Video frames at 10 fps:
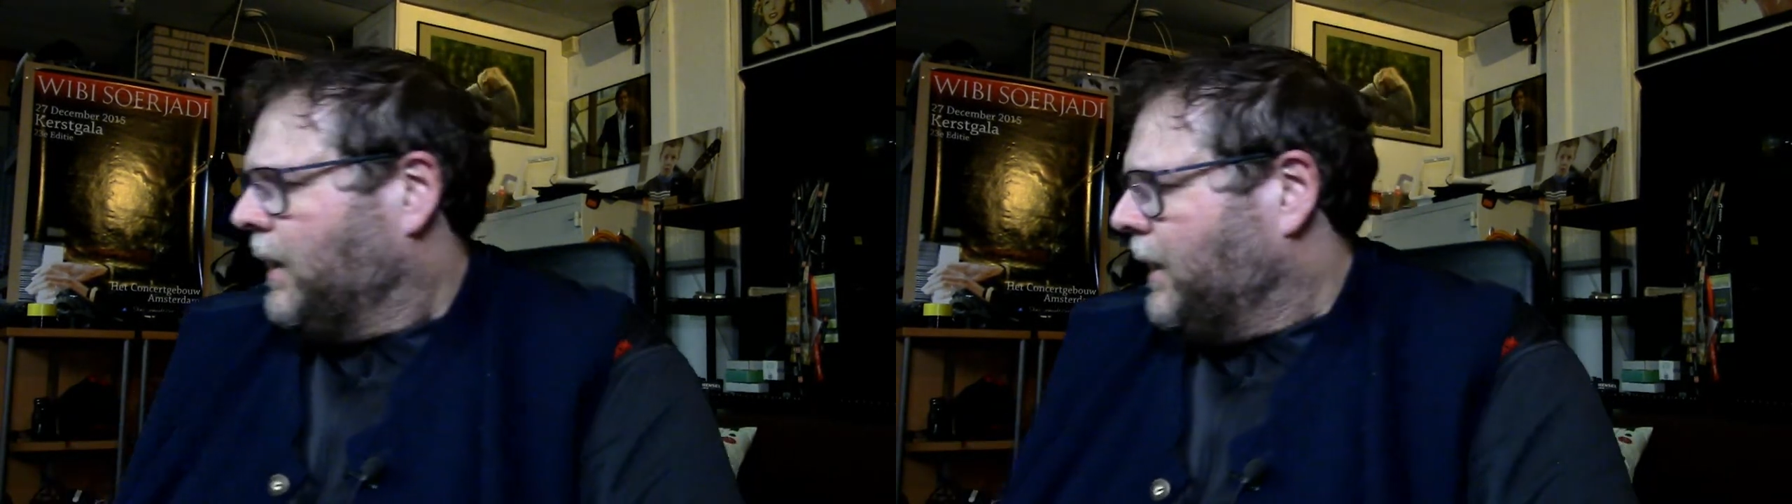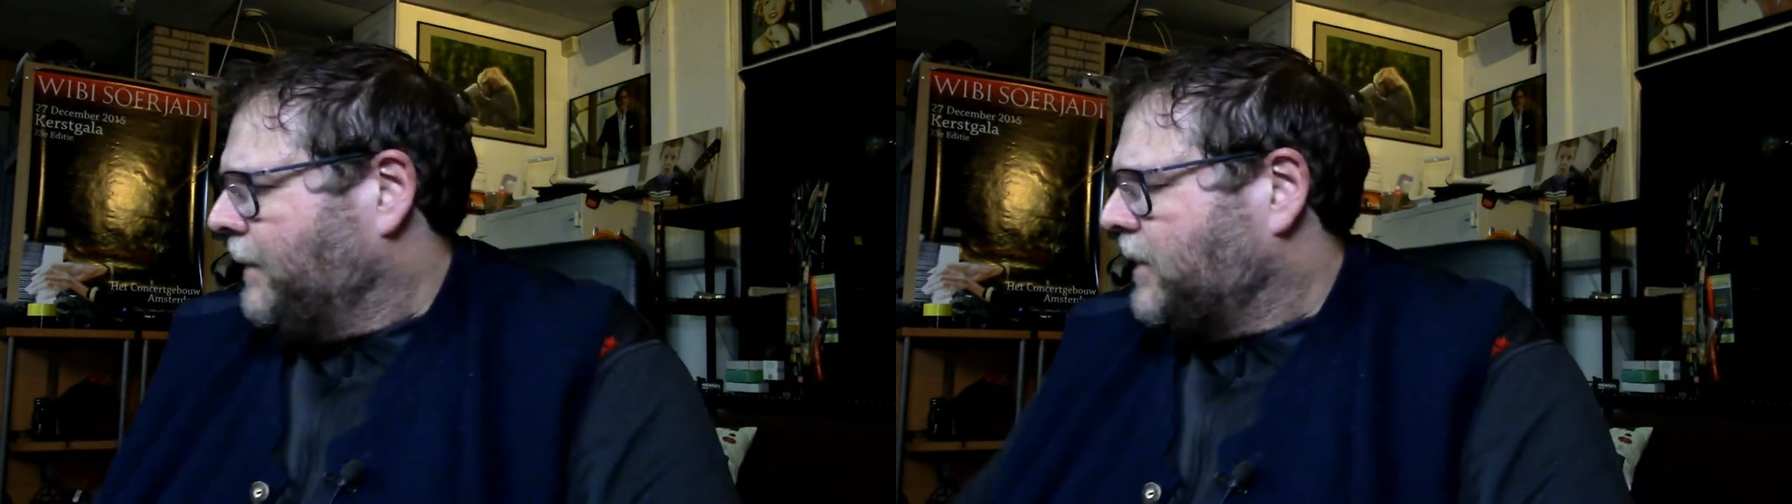
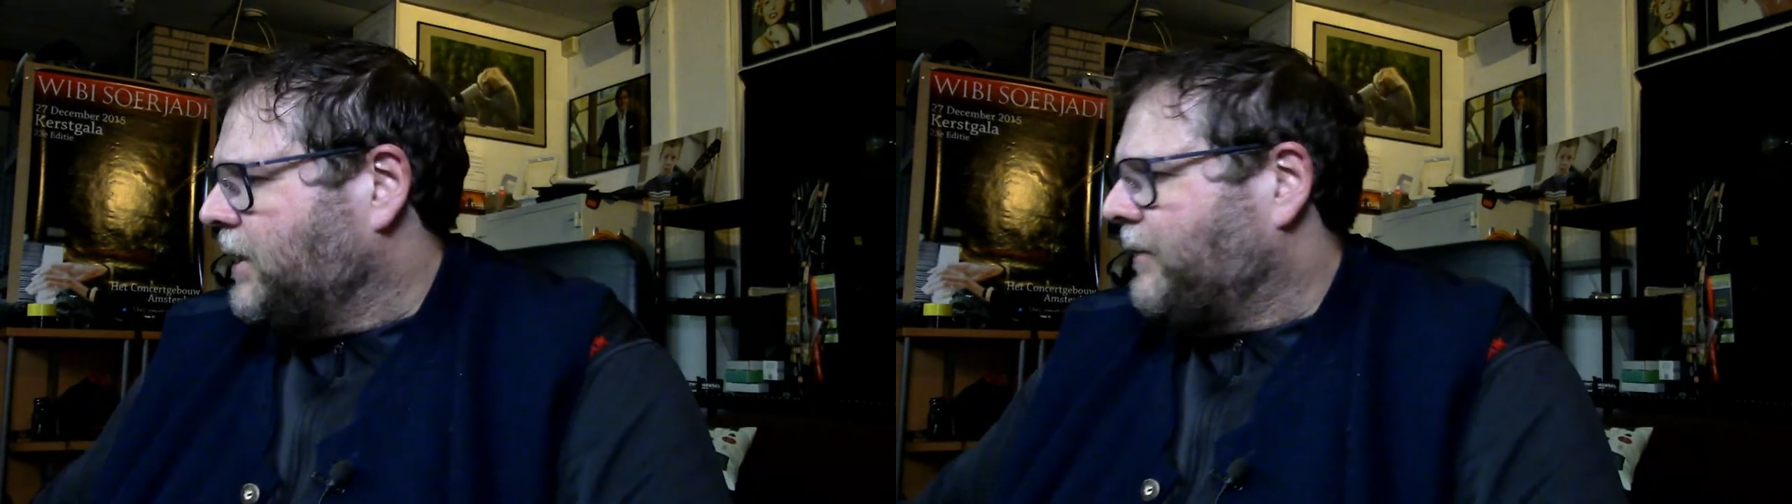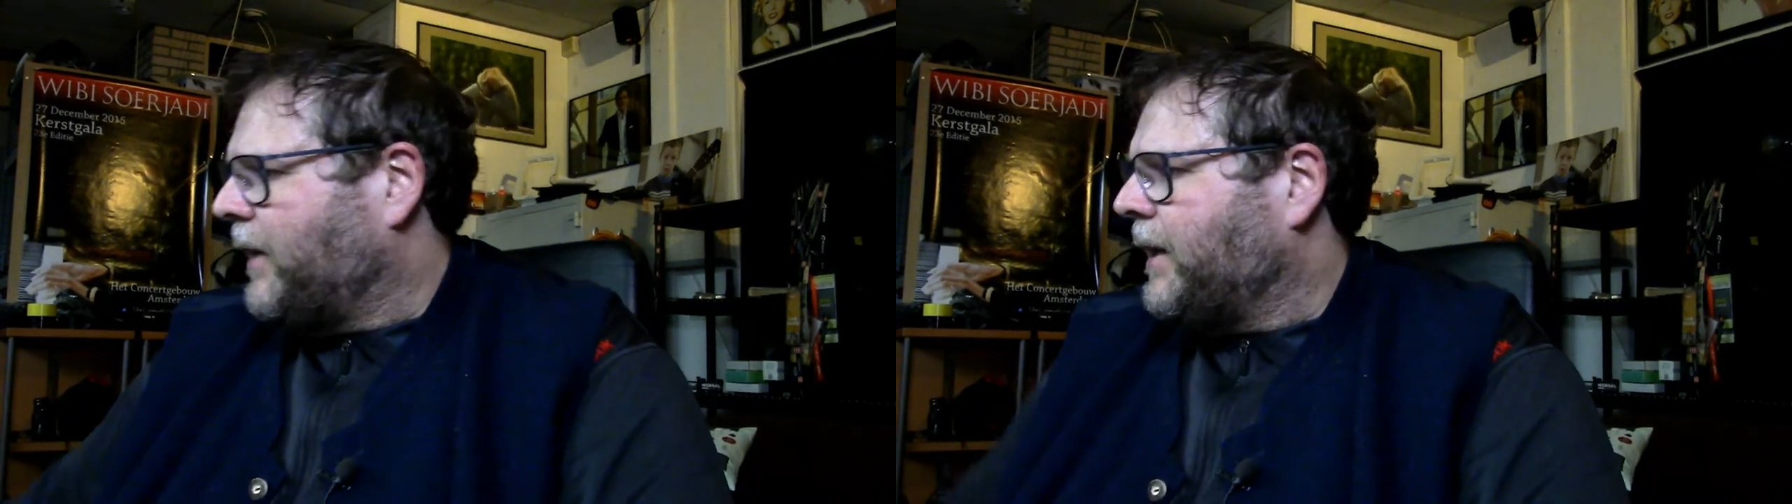Let me
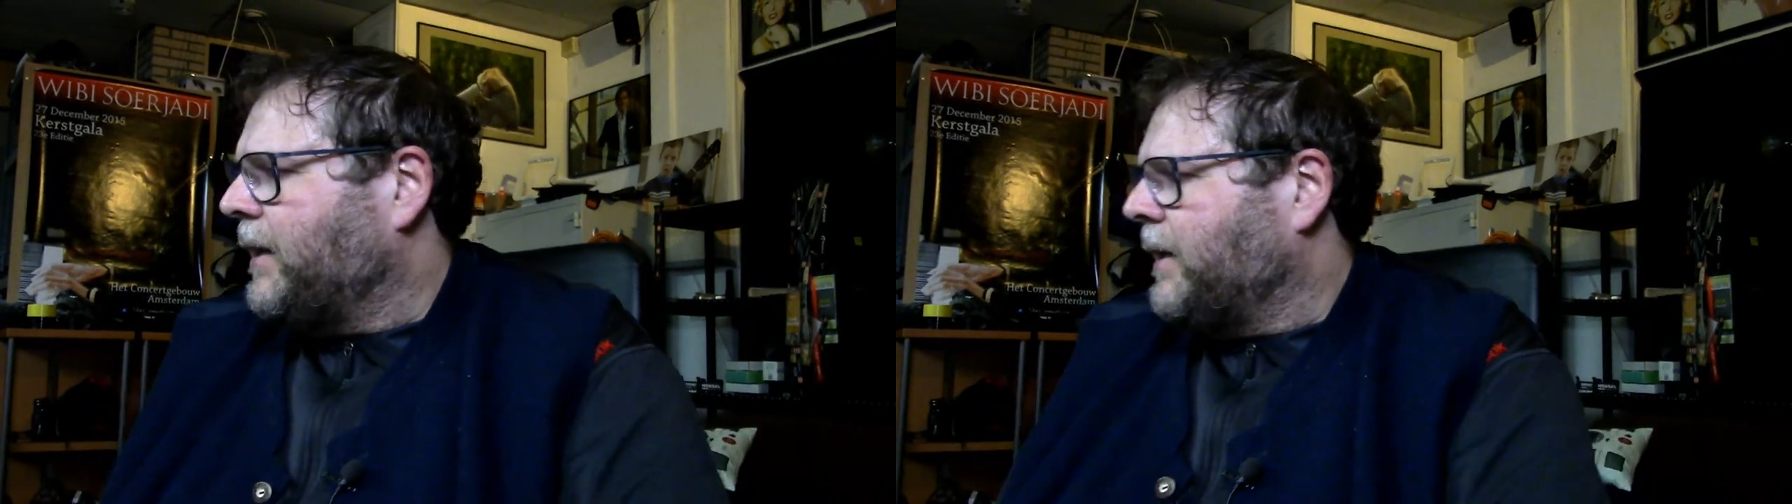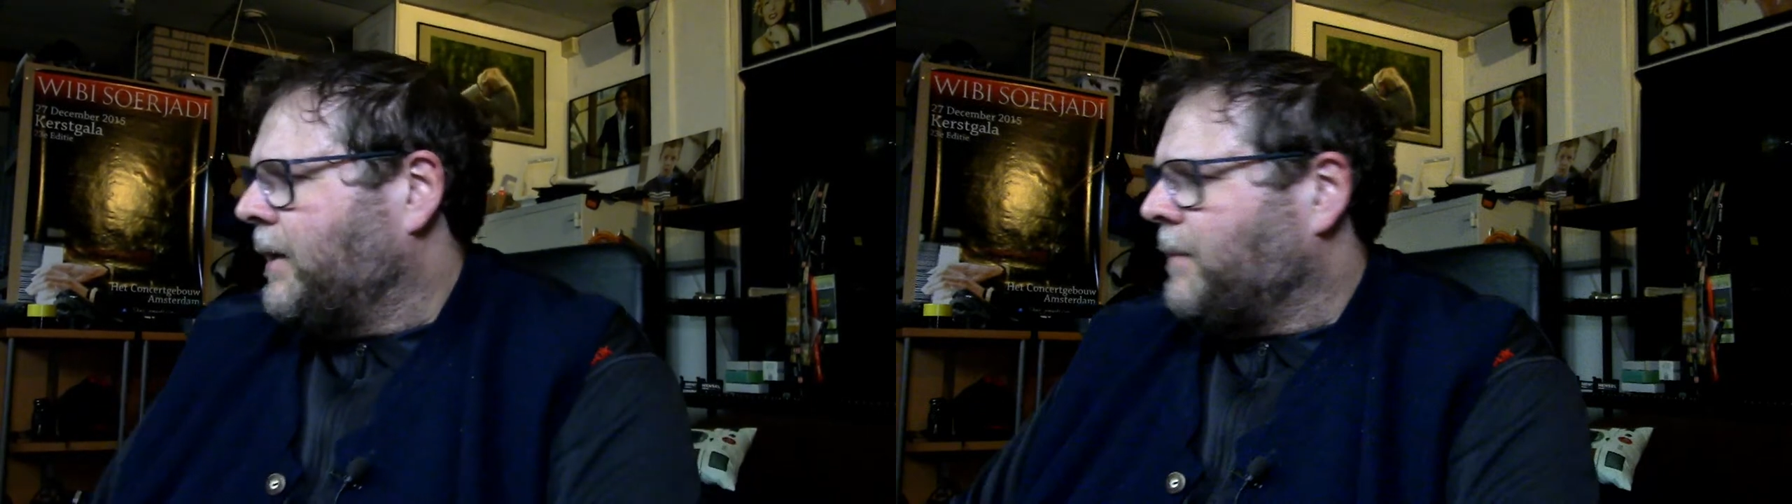see if I
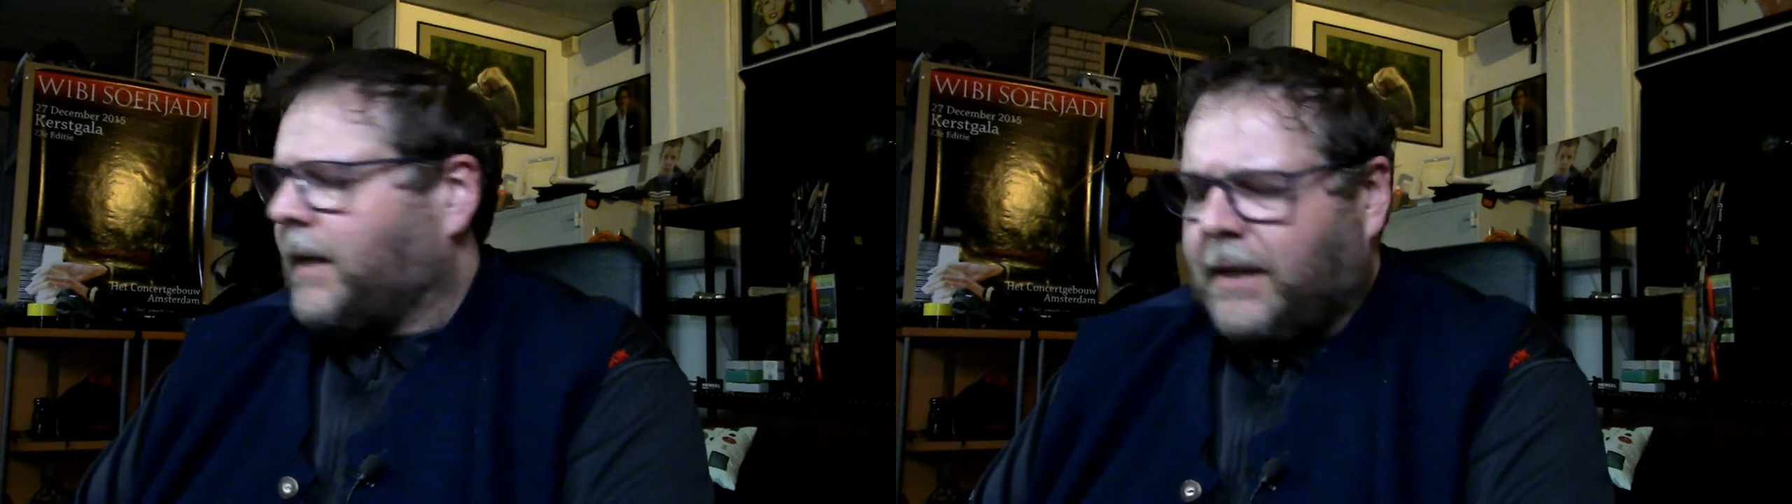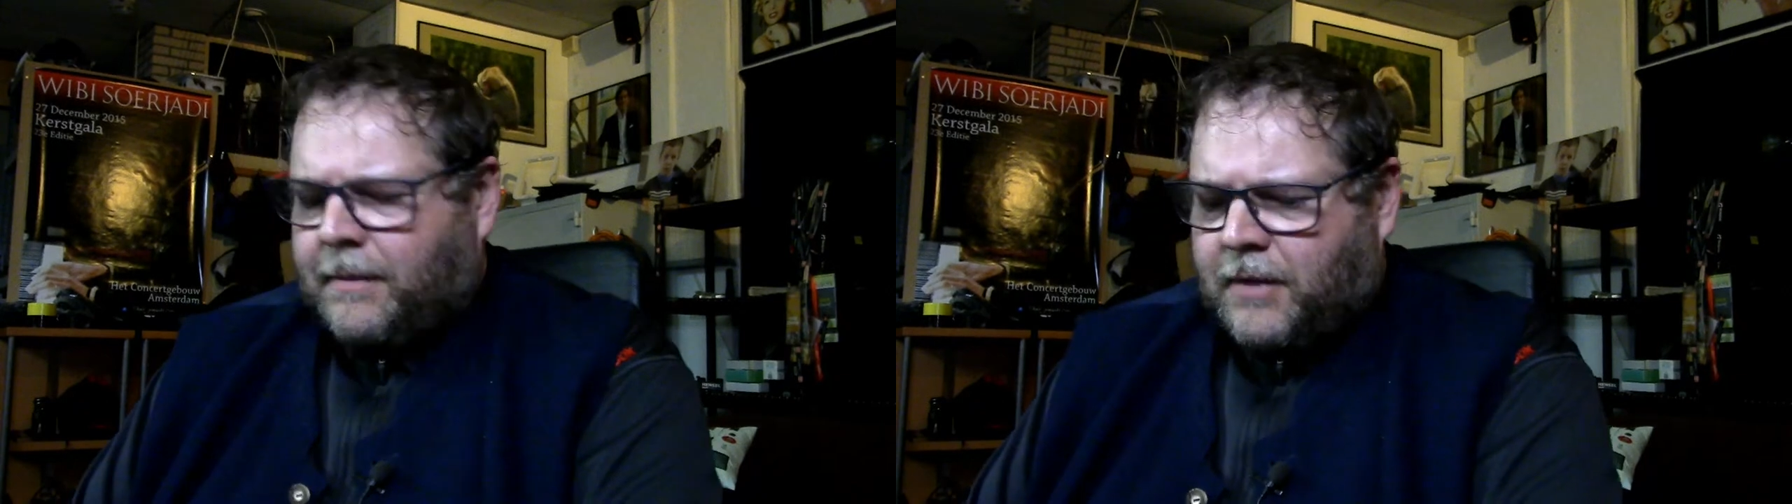can get my
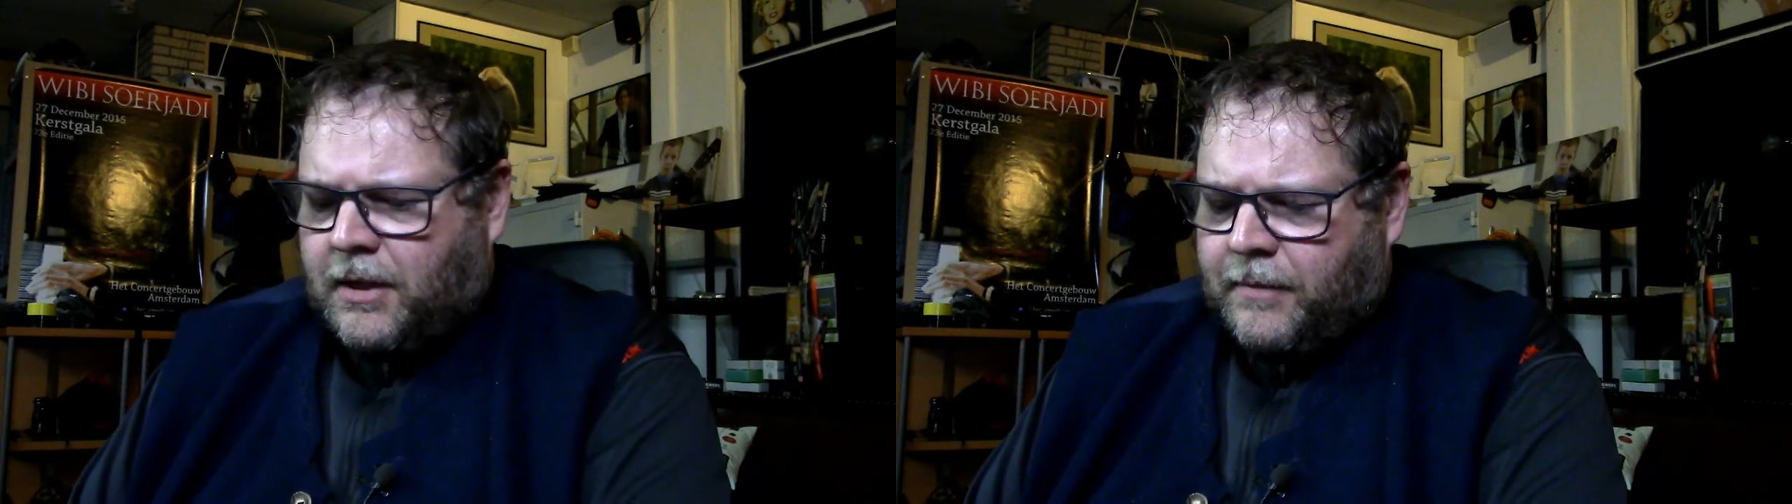camera